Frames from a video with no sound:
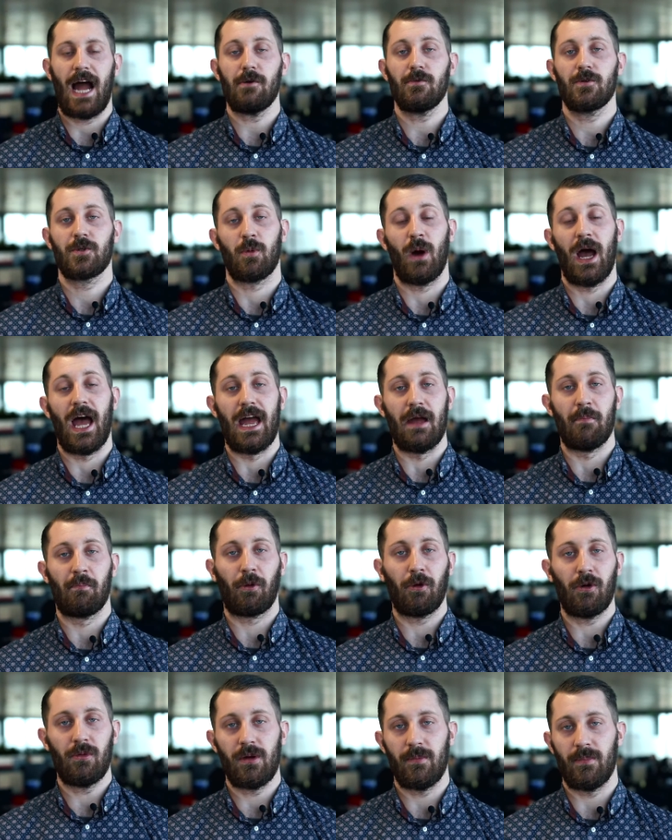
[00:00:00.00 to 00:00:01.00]
Elsewhere,
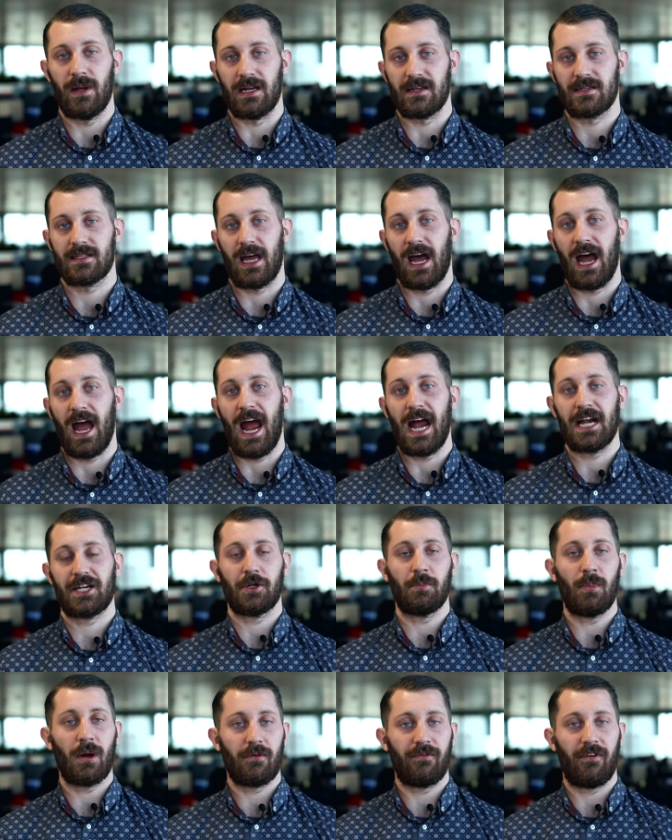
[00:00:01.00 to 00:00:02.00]
Employment Minister Esther
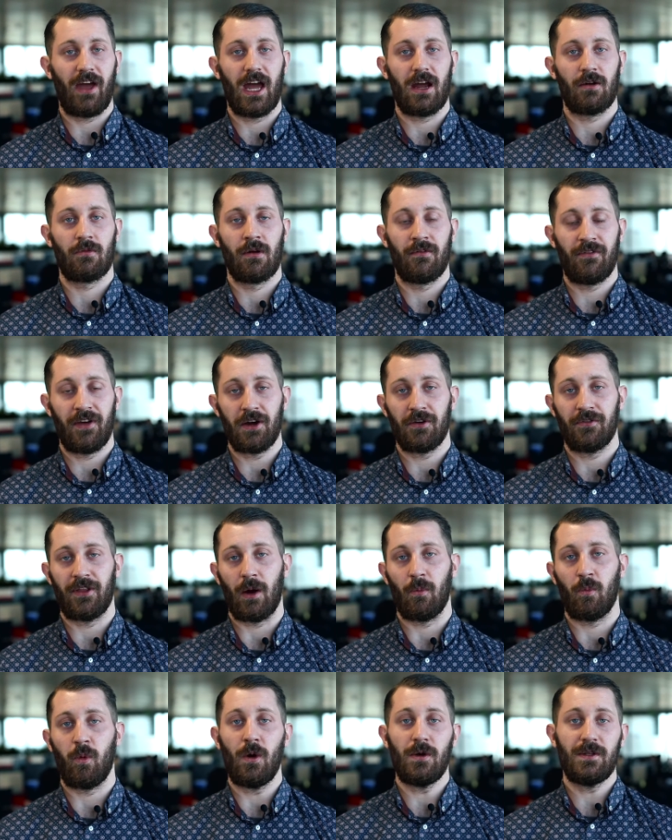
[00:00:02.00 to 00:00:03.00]
McVey revealed
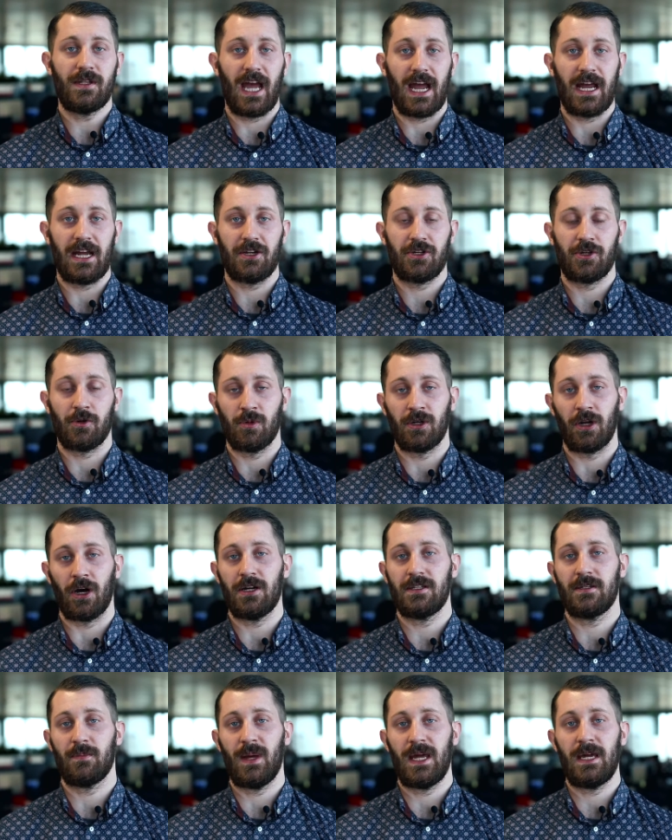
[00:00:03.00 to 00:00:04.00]
that one day she would like
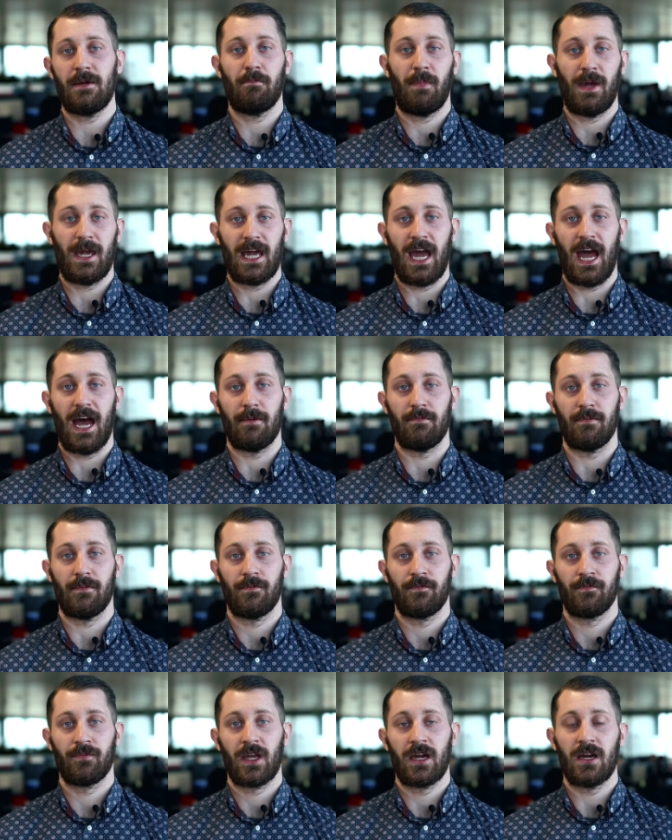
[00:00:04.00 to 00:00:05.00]
to be PM.
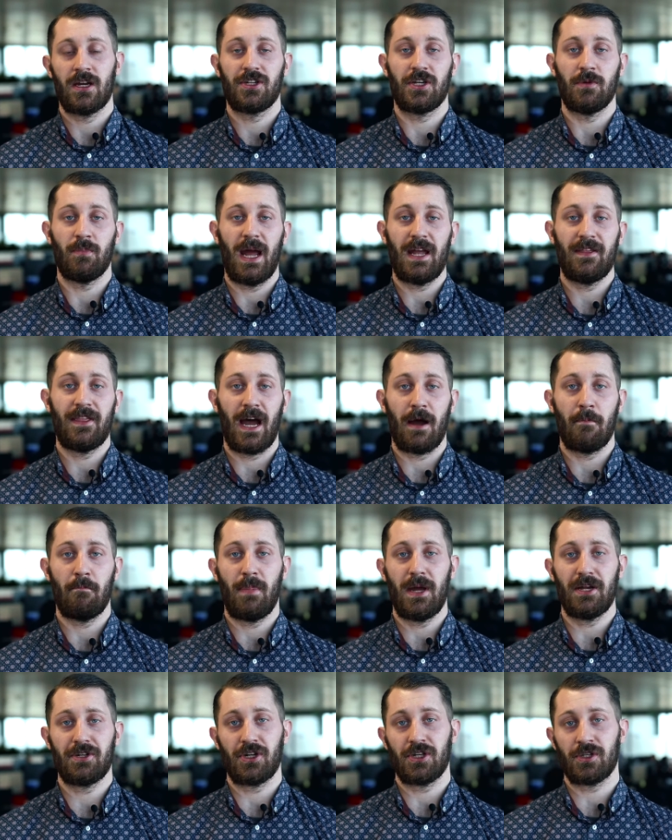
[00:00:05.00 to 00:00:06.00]
She made the
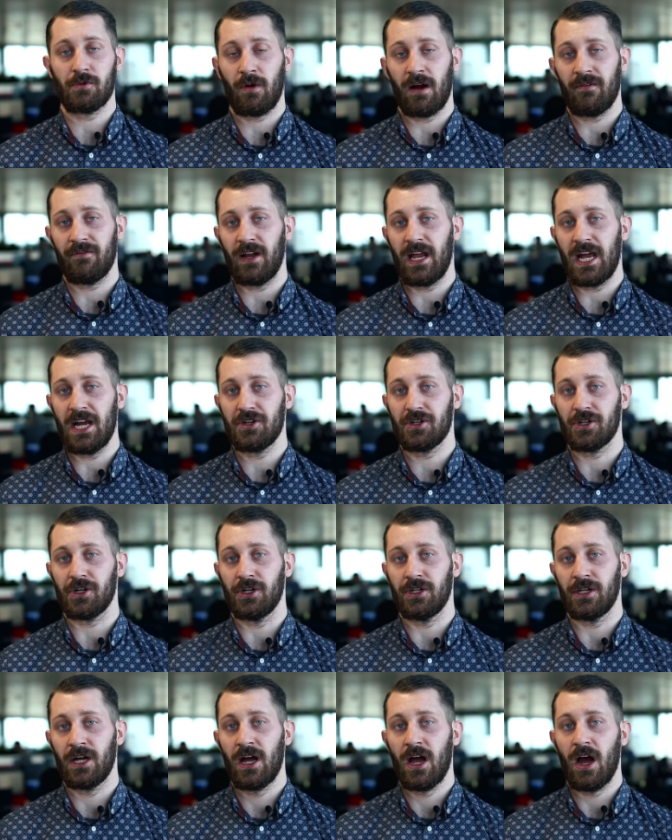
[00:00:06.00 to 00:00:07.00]
ambitious
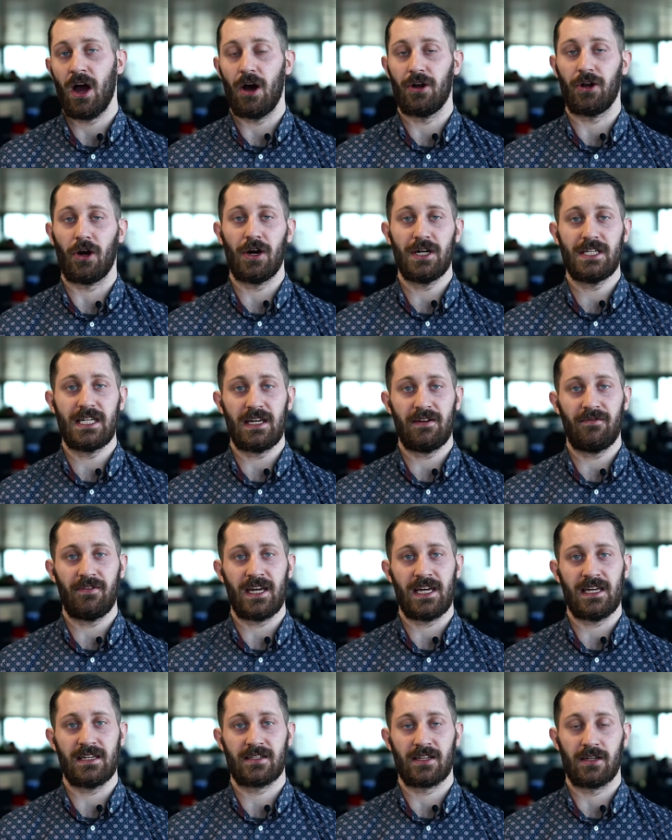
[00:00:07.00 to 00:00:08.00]
revelation on
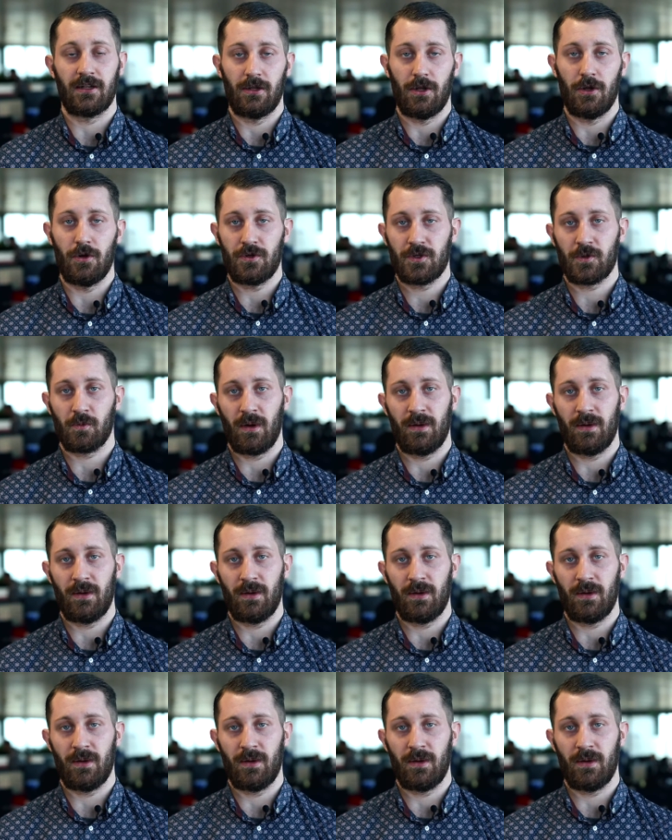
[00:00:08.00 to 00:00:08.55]
ITV's Loose